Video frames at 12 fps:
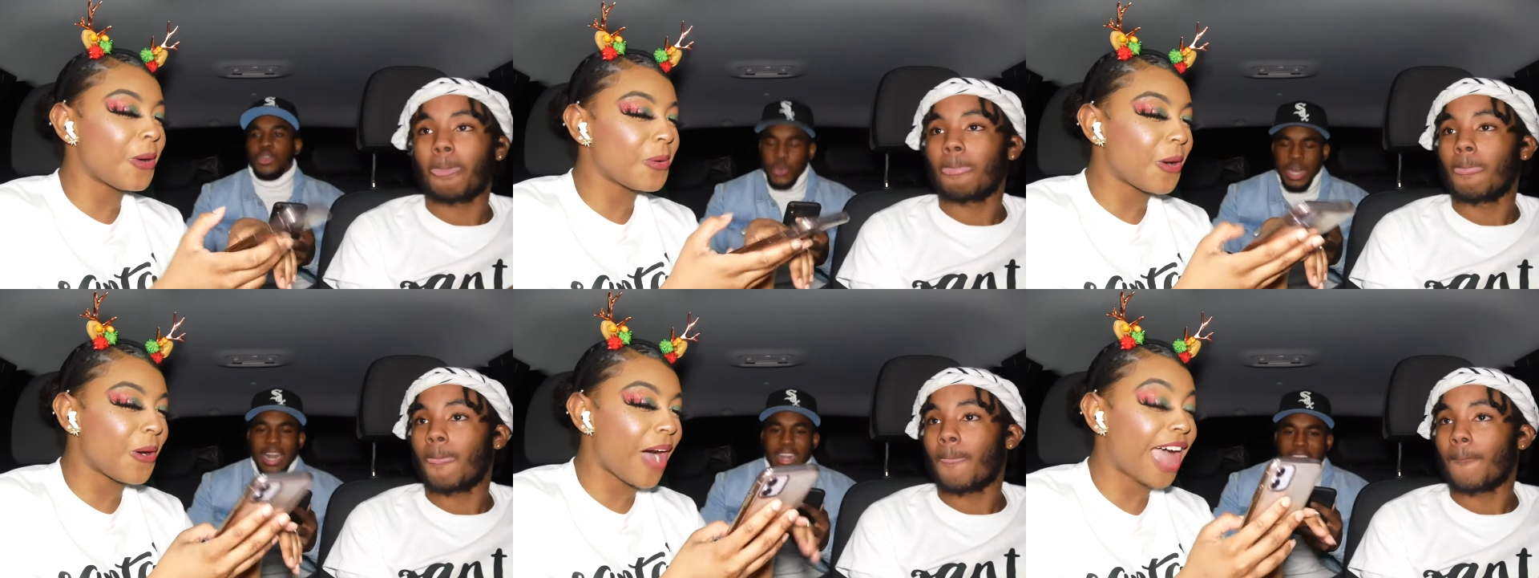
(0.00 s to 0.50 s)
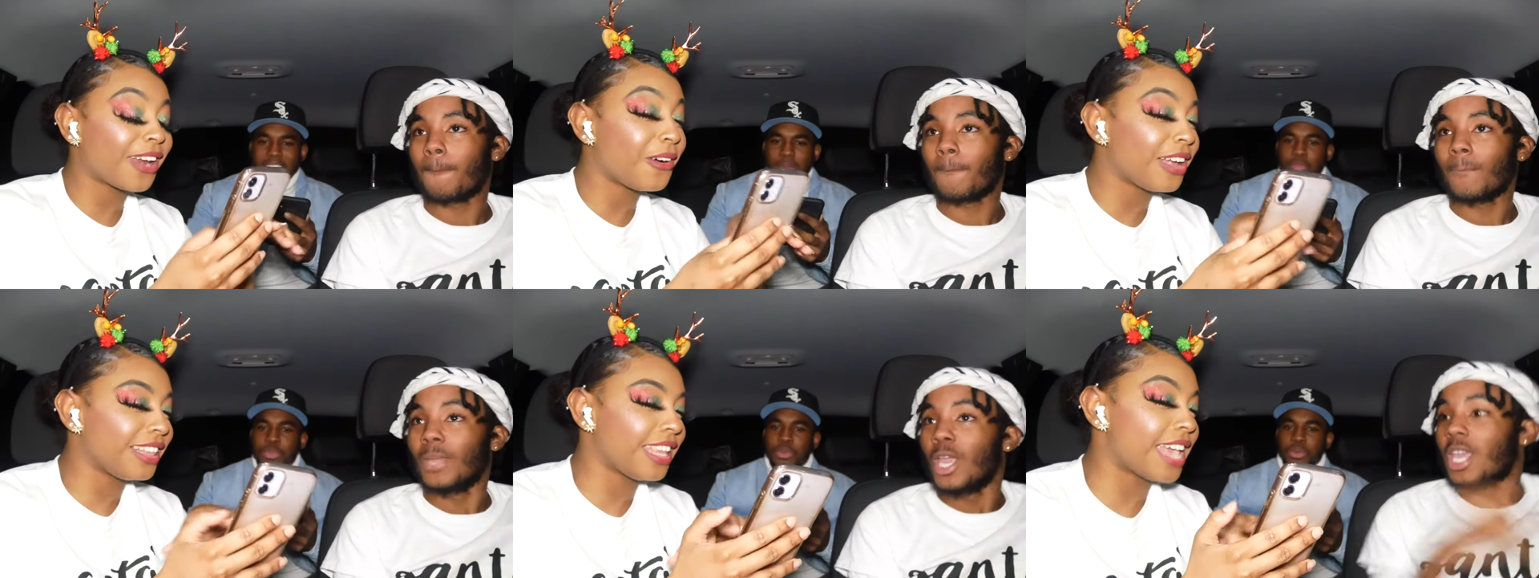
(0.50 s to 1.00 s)
Speaker 1: You gotta
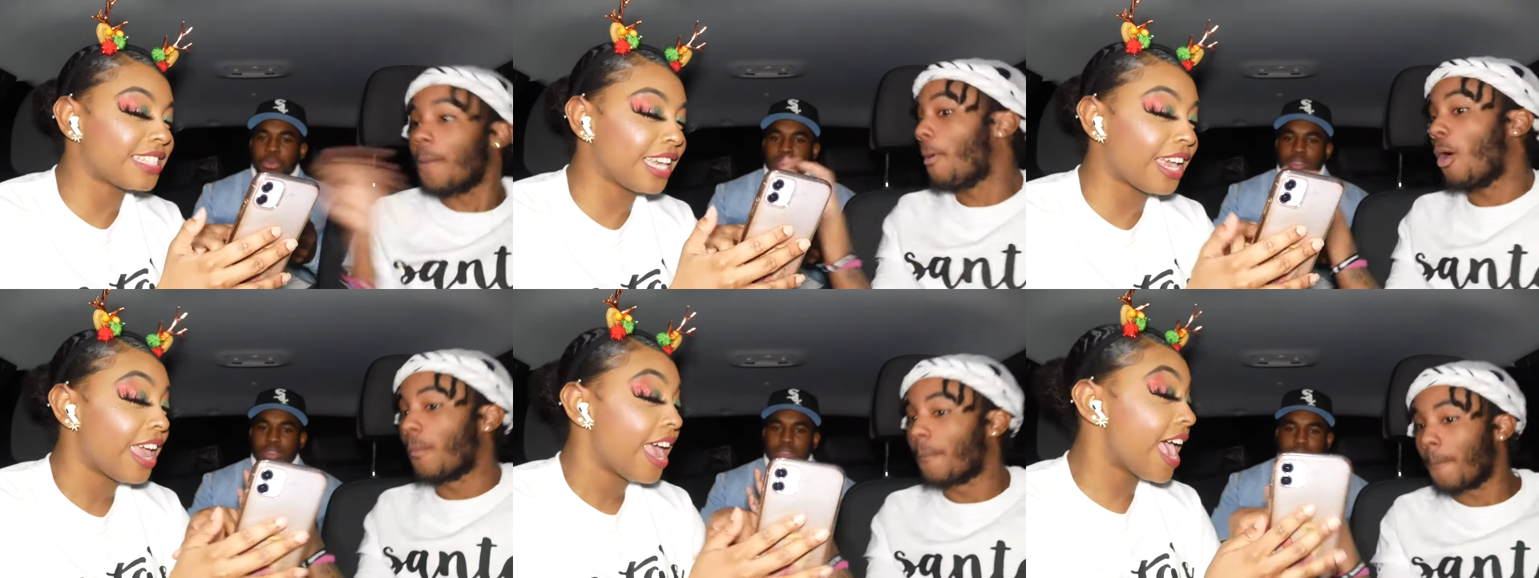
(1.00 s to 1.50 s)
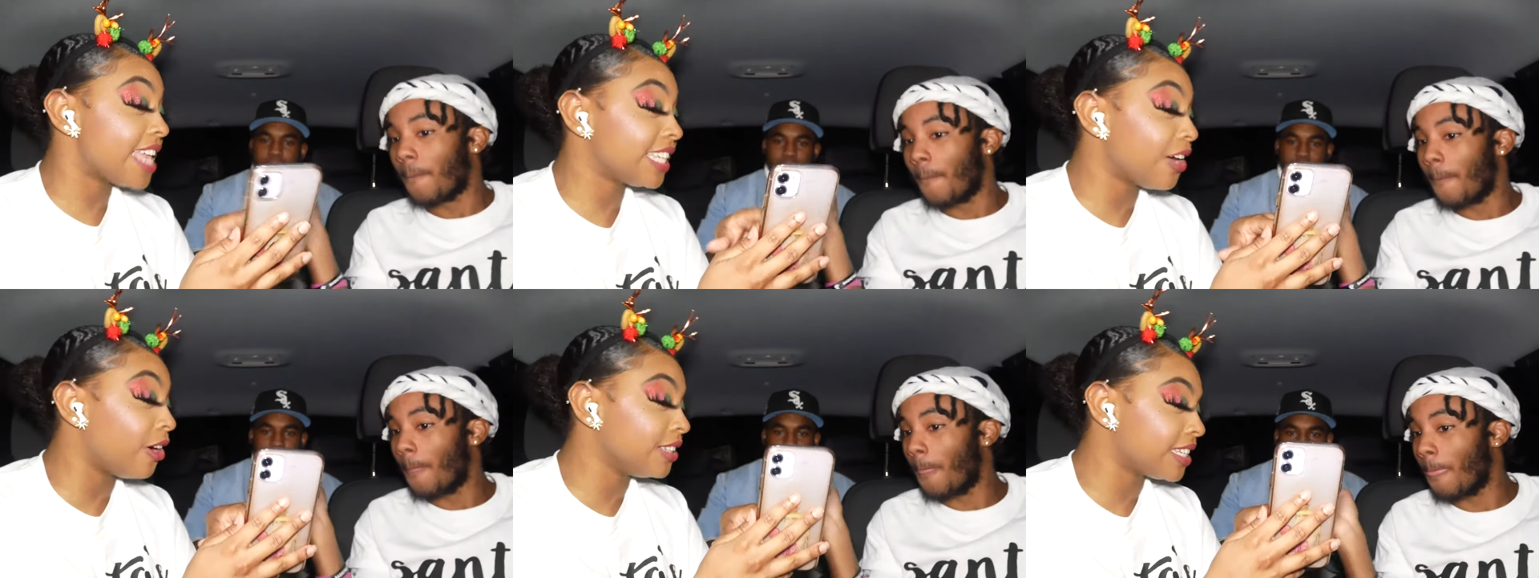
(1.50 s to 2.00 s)
get up through.
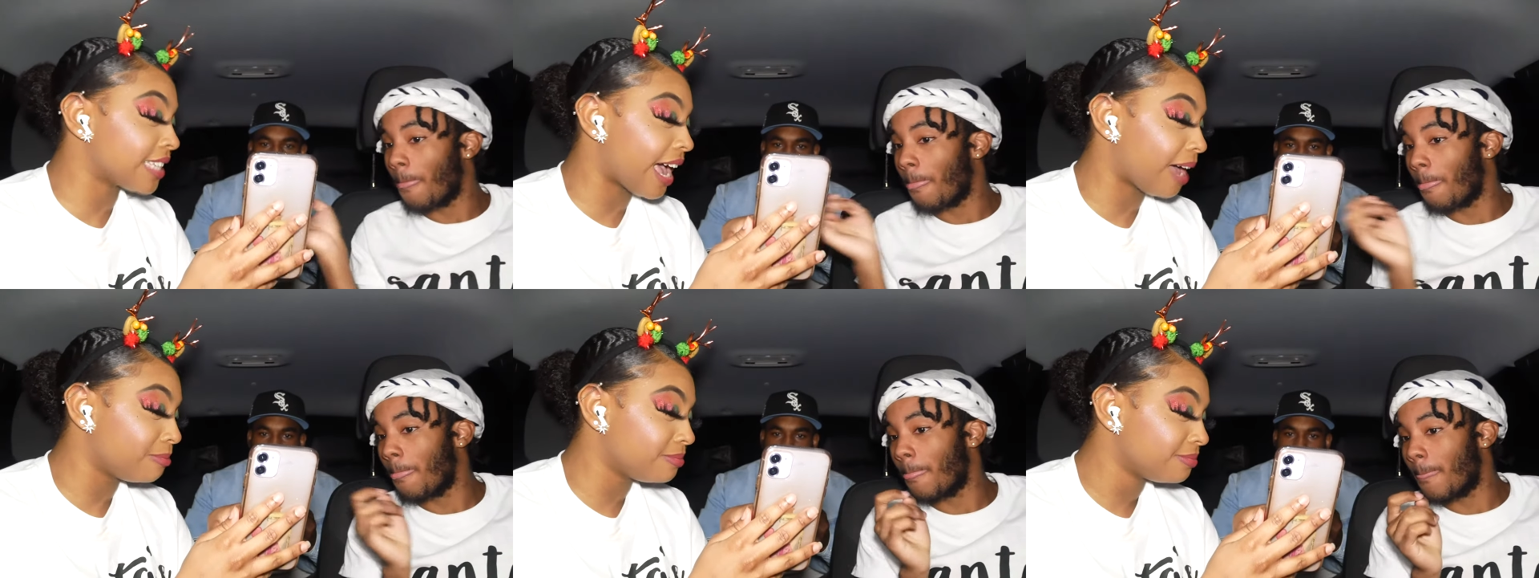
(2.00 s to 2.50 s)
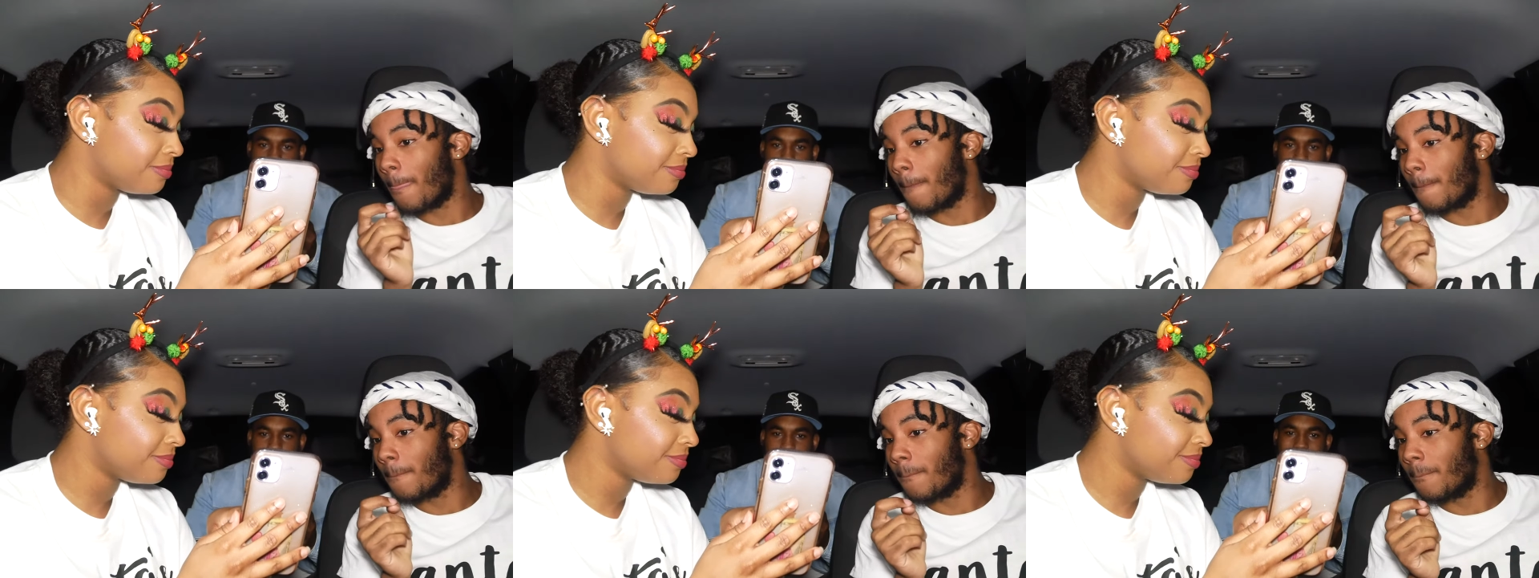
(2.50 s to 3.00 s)
Is it on this app?
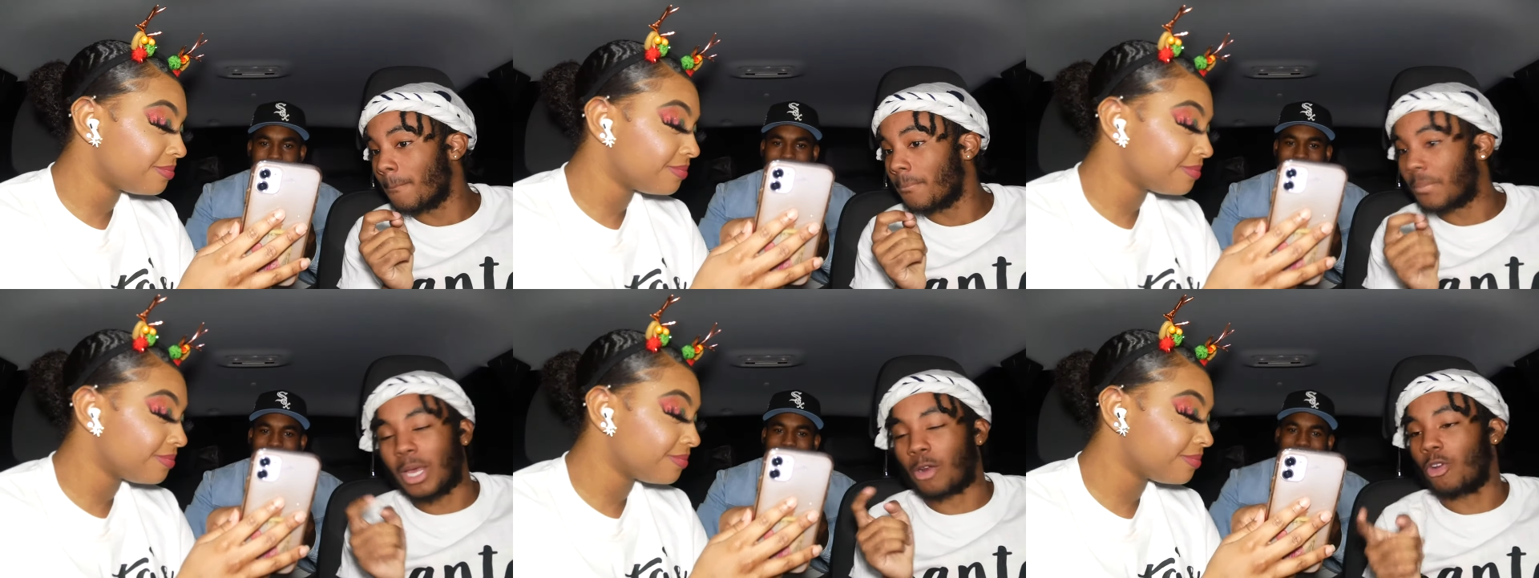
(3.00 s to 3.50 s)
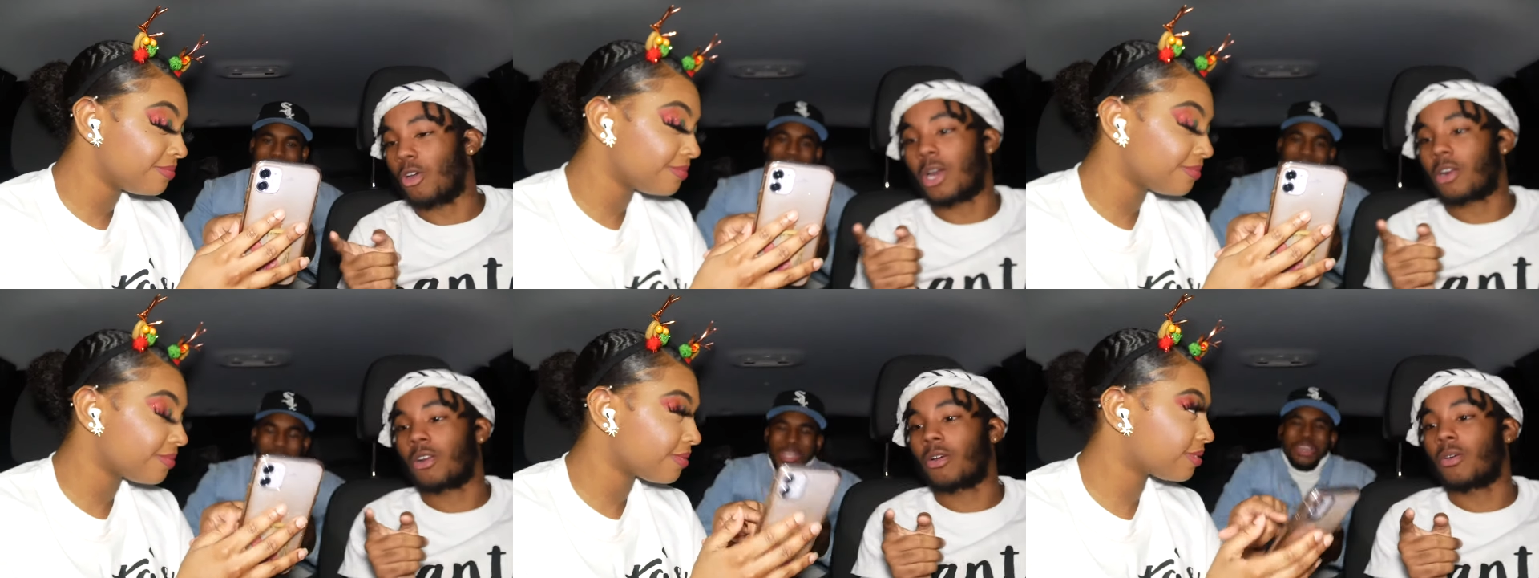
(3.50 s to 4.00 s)
Speaker 2: I don't
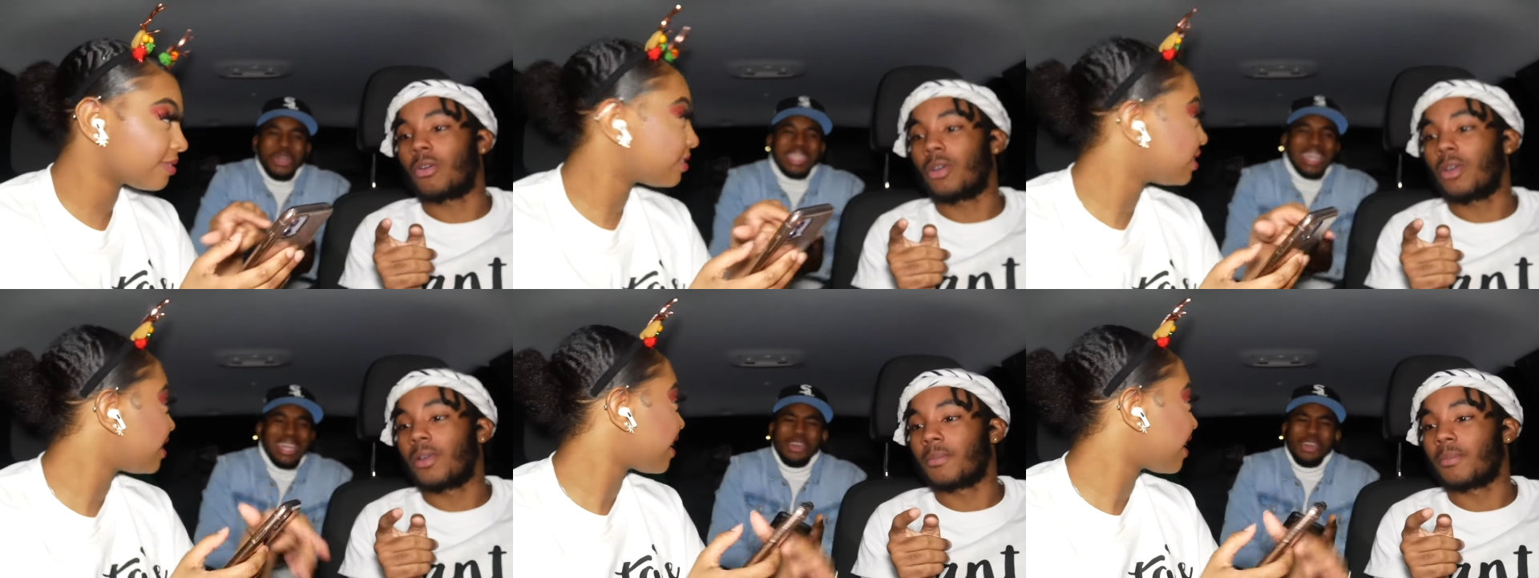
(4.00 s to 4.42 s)
know. I don't know. We use the